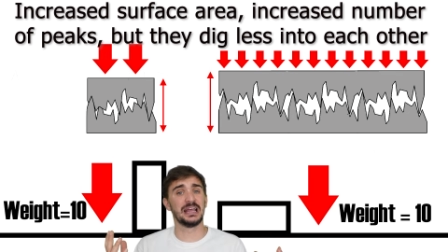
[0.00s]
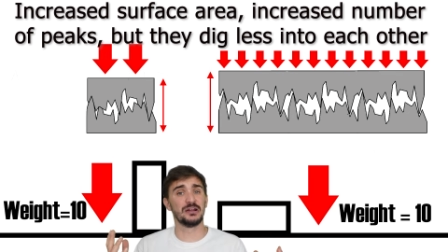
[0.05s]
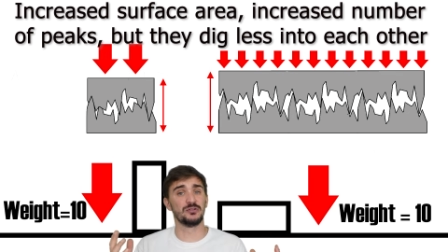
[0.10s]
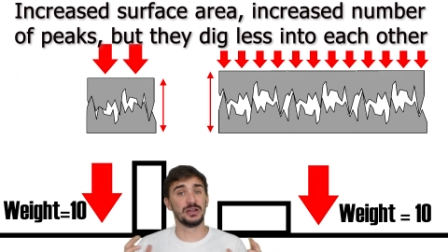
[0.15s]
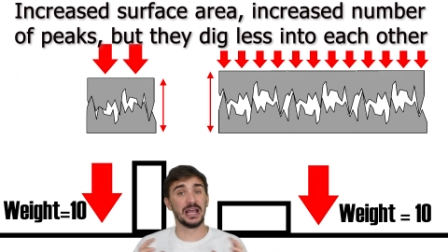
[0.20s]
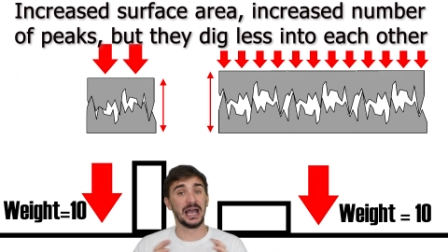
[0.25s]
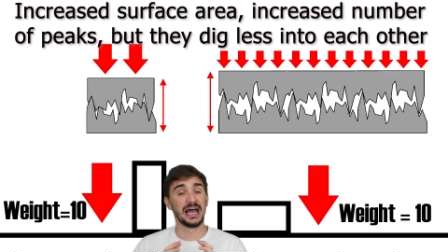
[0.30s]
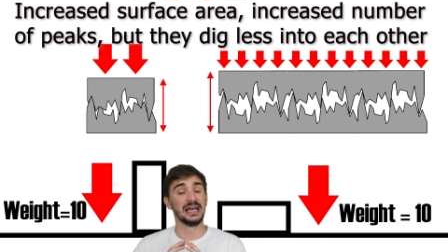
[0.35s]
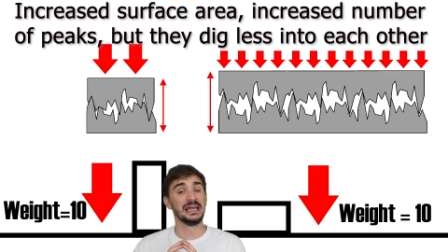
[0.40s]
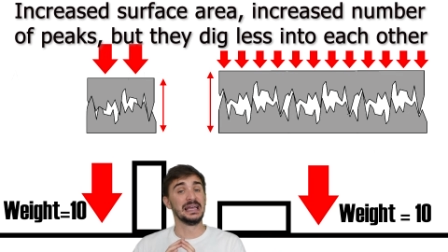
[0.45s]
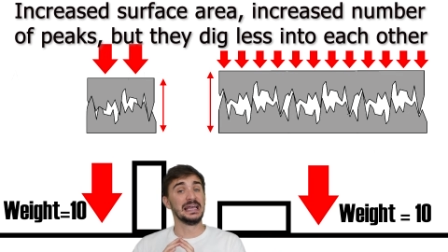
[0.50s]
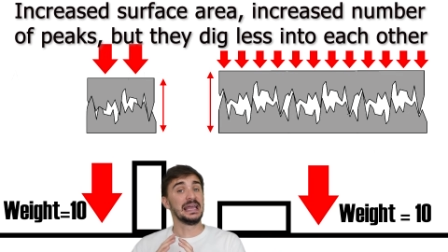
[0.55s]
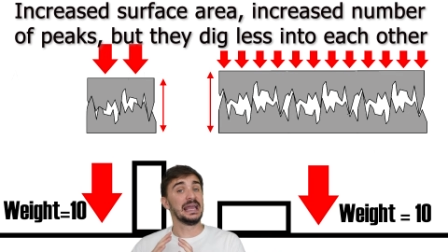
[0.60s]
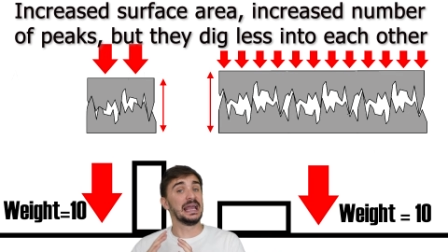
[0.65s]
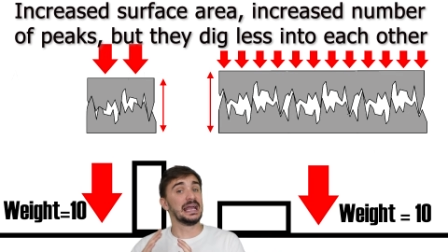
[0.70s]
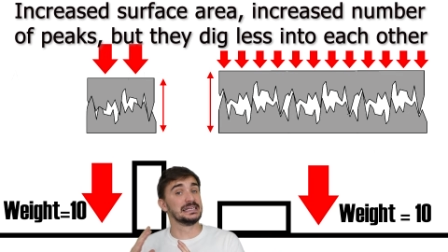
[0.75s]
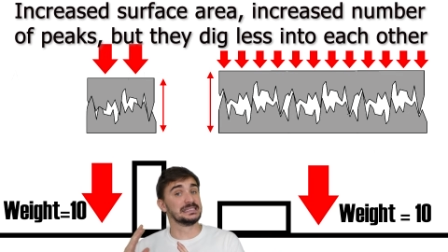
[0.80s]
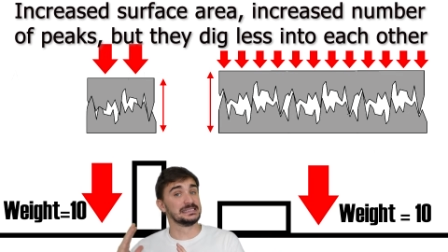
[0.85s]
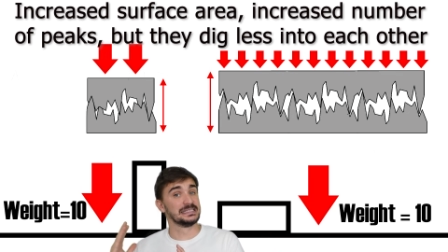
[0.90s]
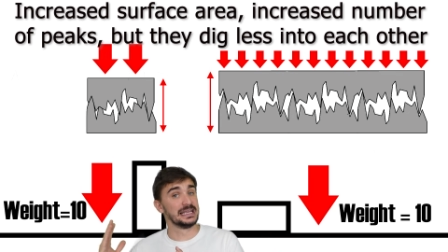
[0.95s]
area
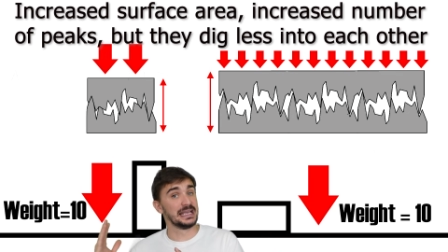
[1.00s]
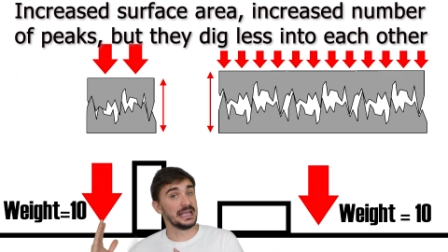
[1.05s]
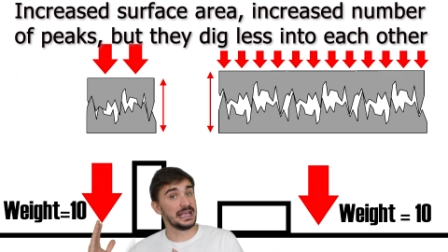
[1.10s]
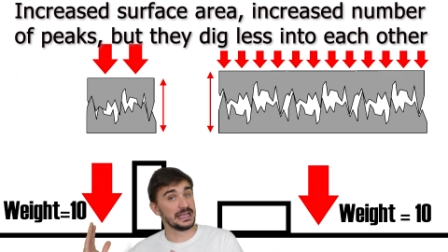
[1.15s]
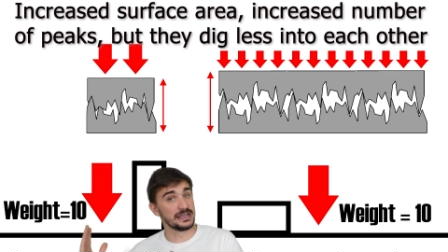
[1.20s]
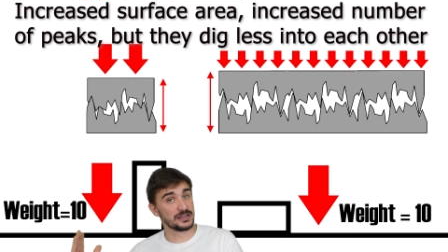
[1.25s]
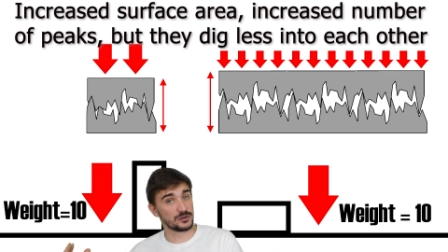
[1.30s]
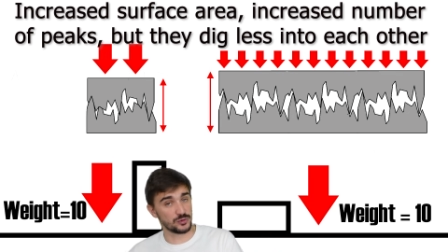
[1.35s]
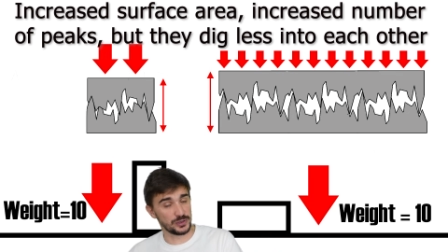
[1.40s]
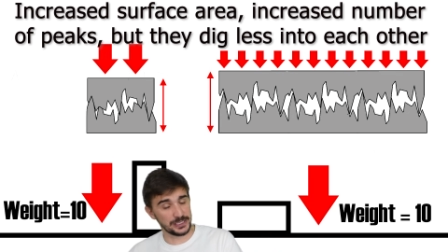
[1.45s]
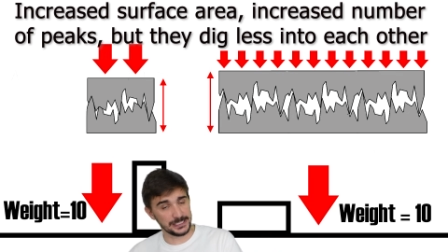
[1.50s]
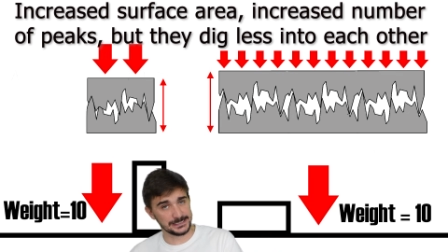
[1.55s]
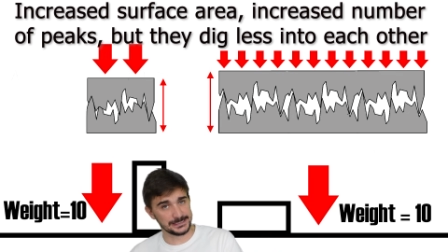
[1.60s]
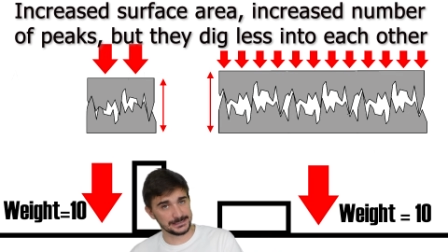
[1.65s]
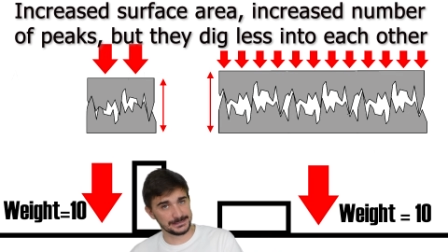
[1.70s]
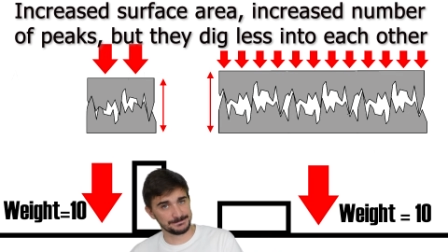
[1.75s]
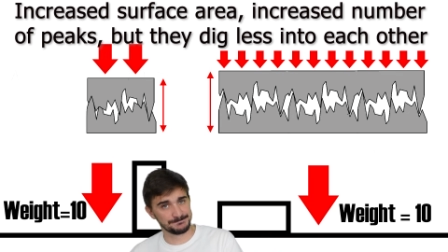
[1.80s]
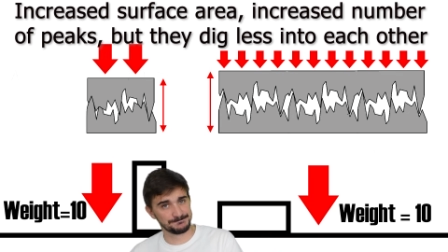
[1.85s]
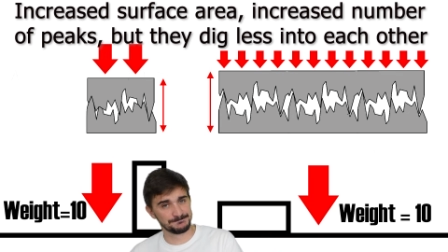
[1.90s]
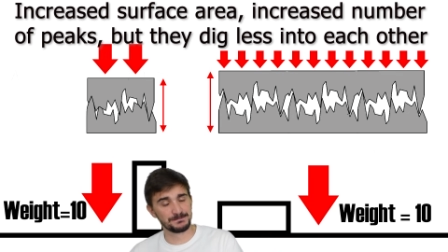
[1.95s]
has
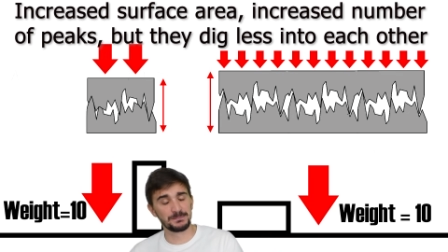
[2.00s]
increased.